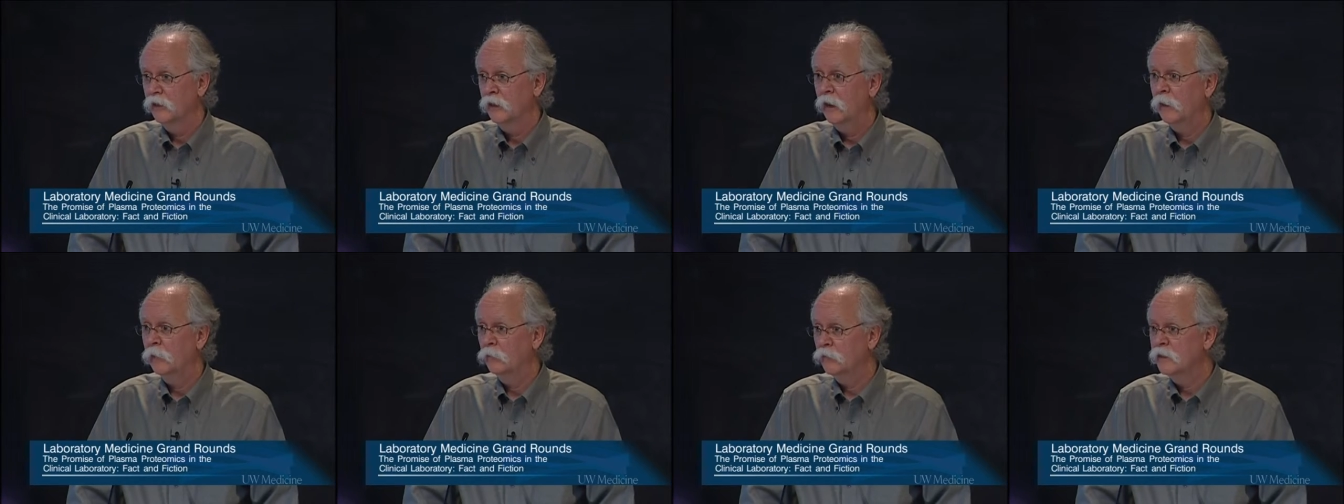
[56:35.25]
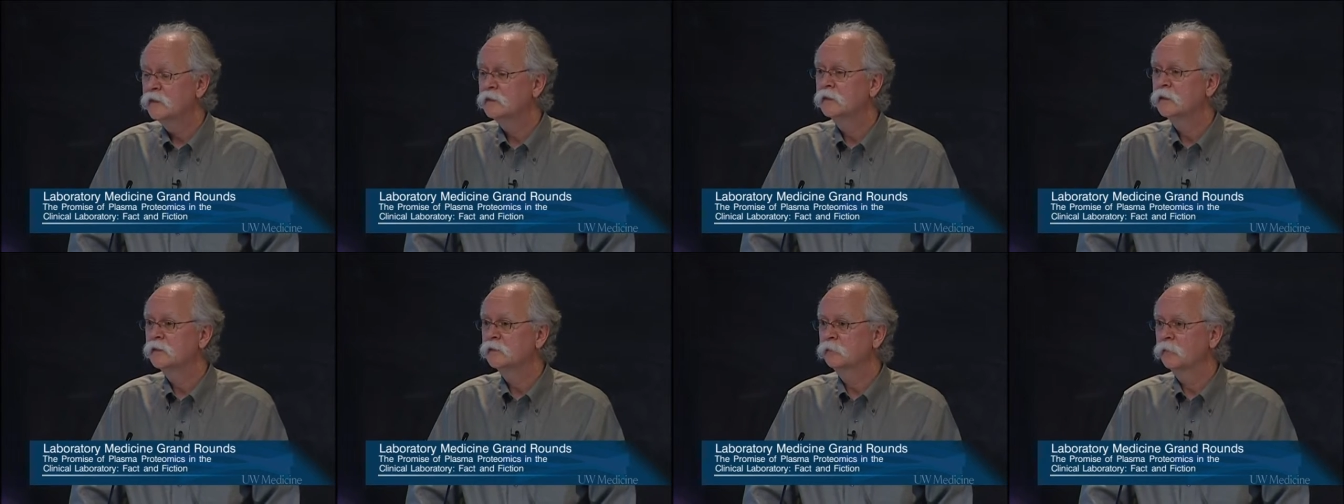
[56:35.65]
And the
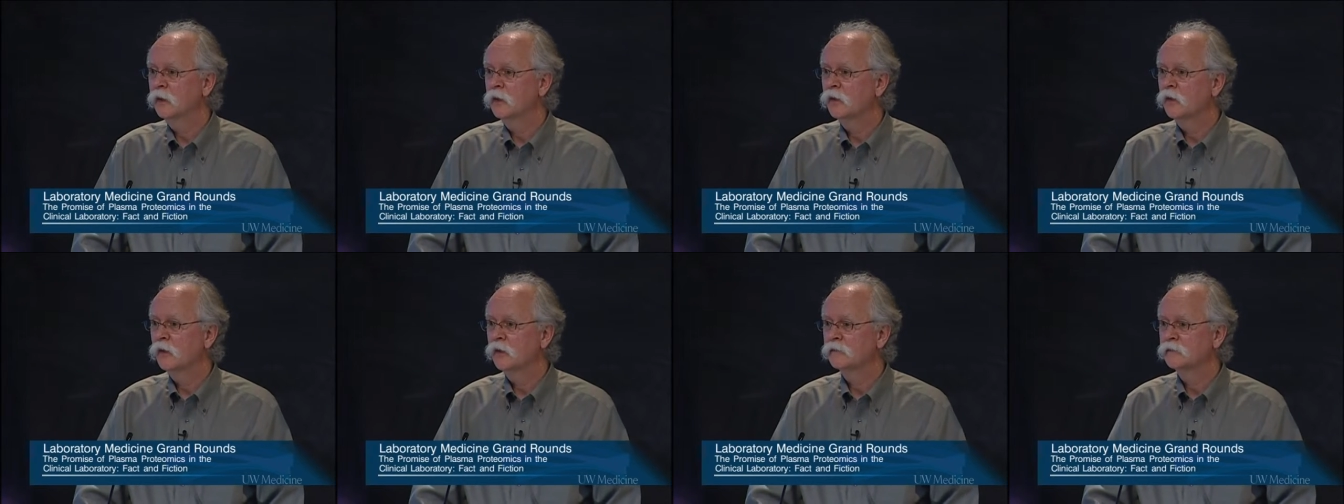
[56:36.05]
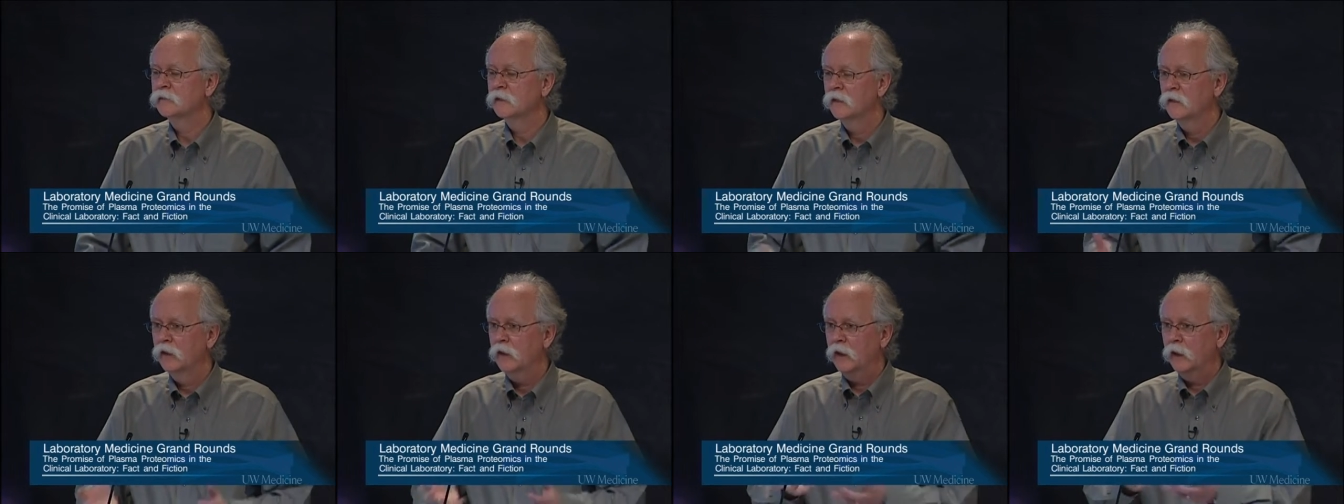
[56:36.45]
reason is because
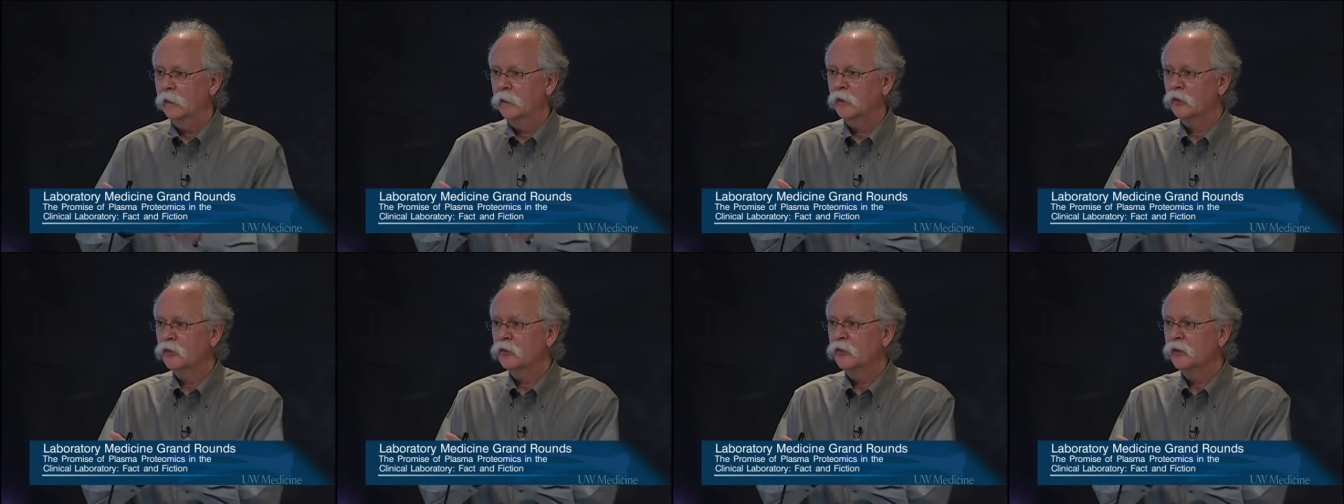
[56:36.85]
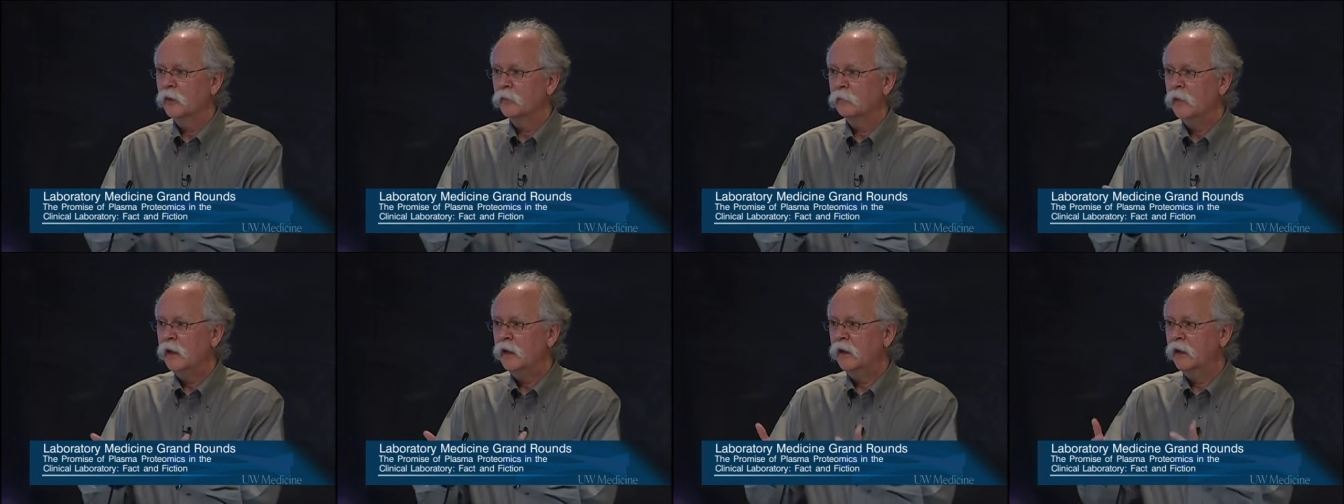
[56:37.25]
they're good at
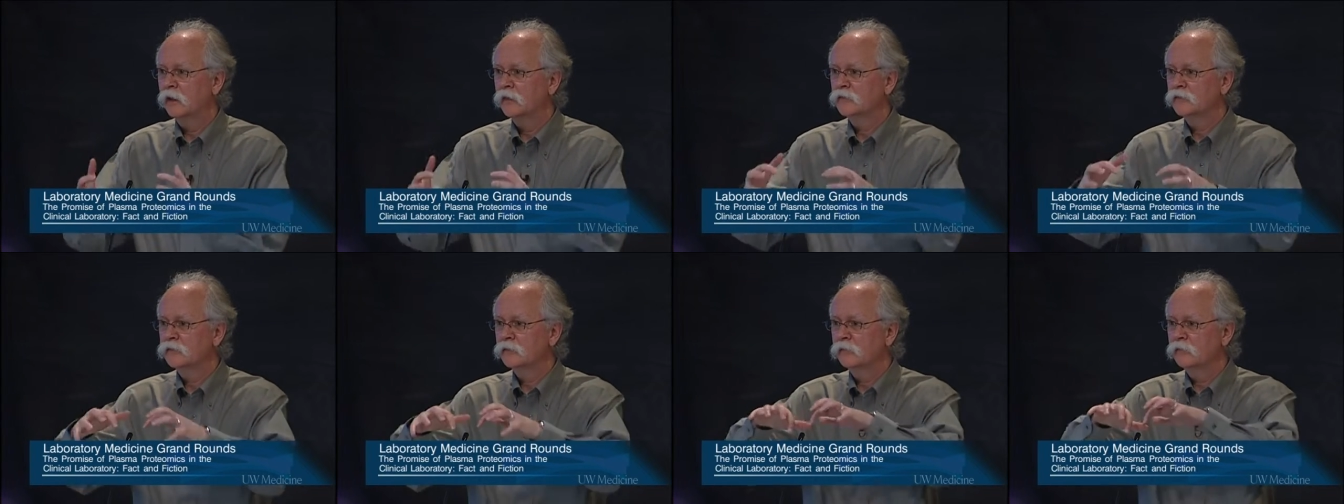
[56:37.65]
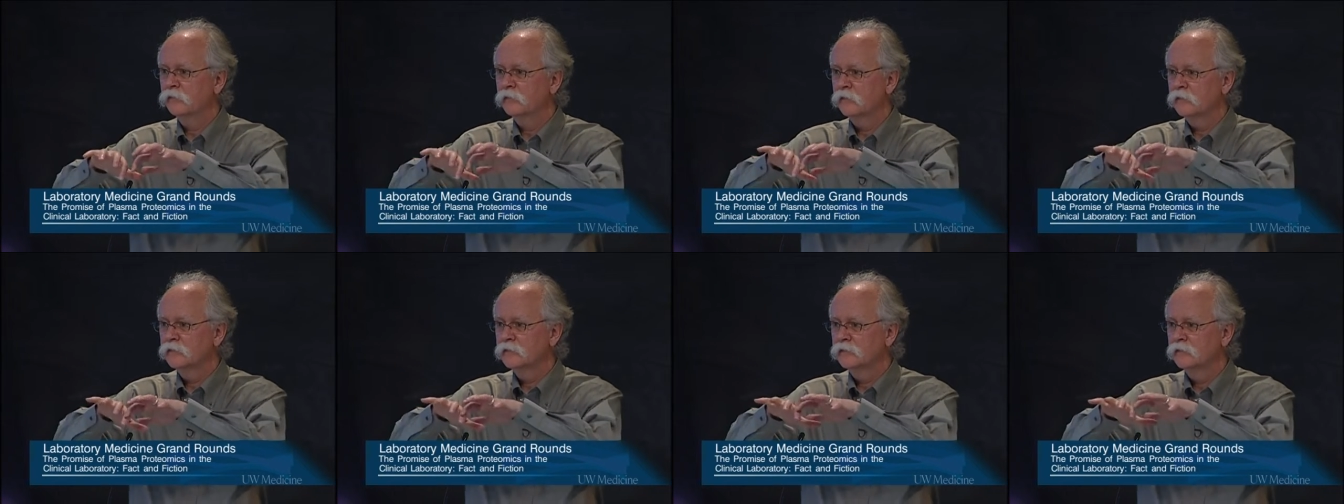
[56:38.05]
making a
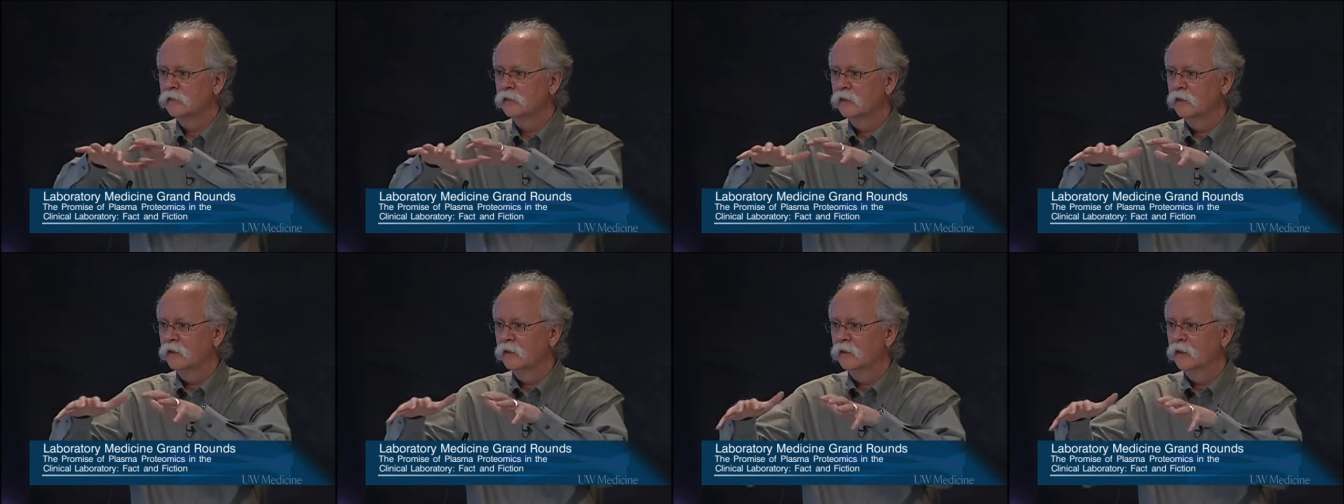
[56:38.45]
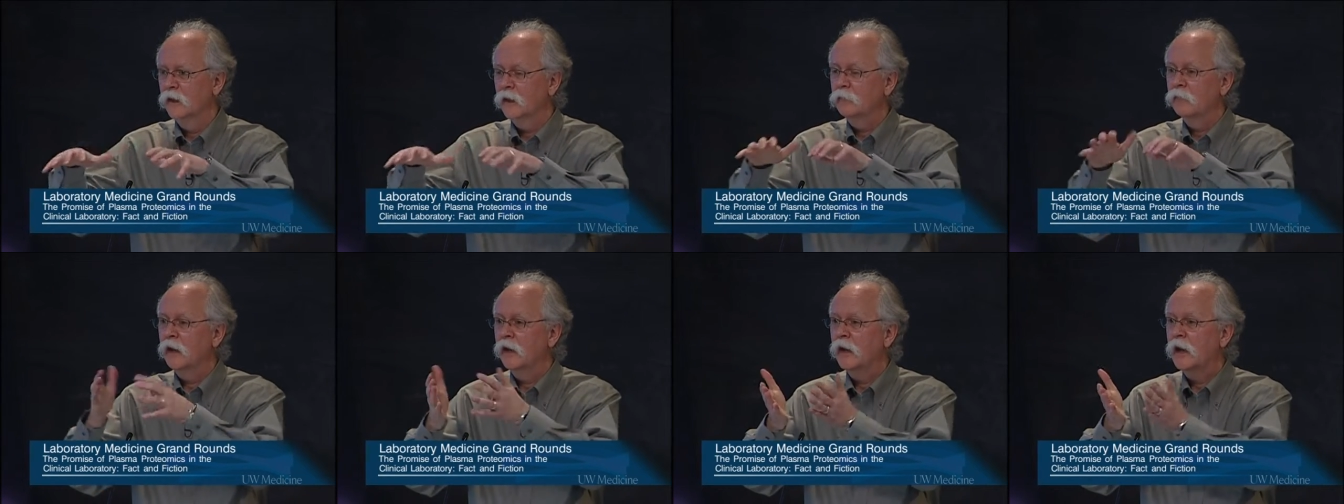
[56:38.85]
surface,
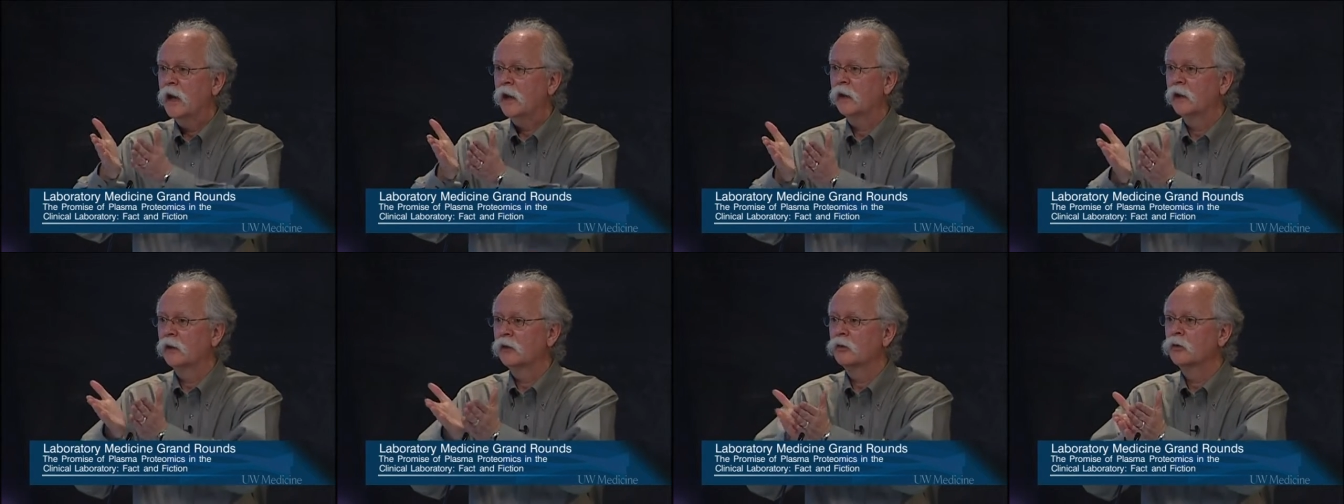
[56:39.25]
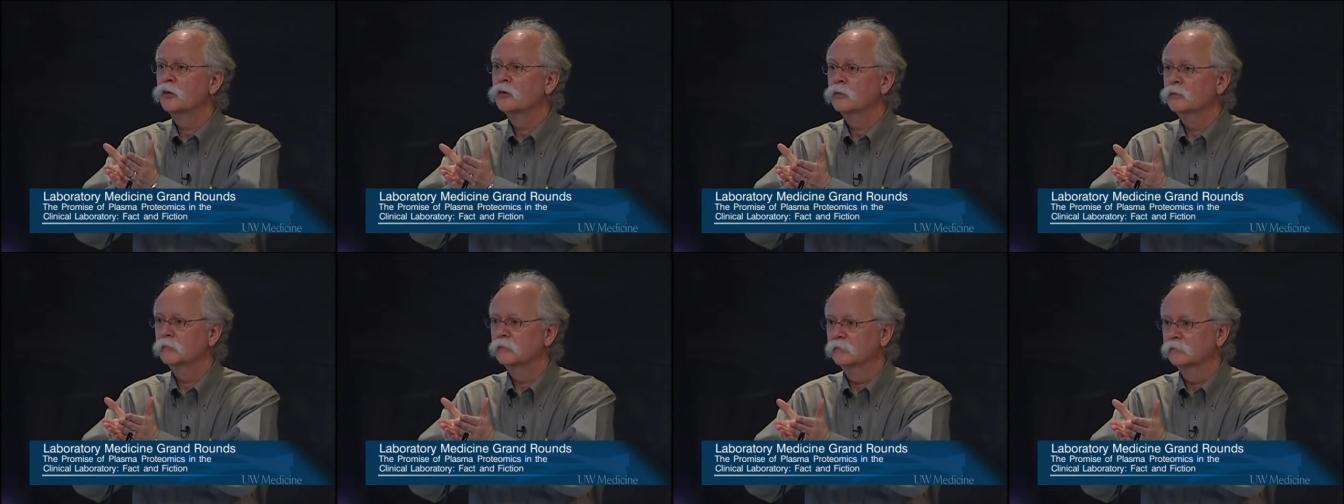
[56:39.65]
but not a
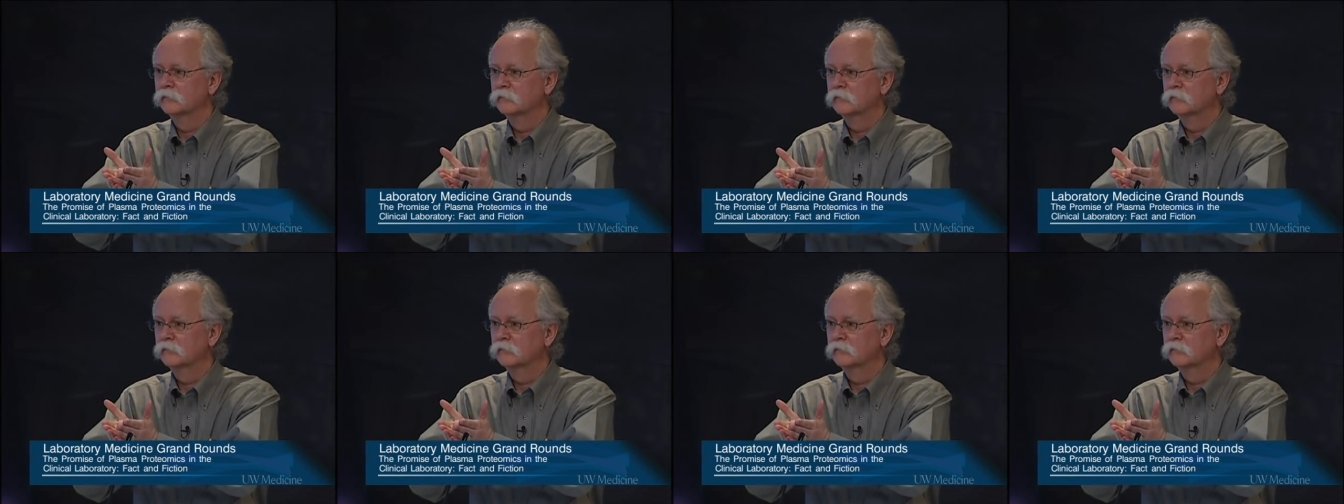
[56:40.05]
groove.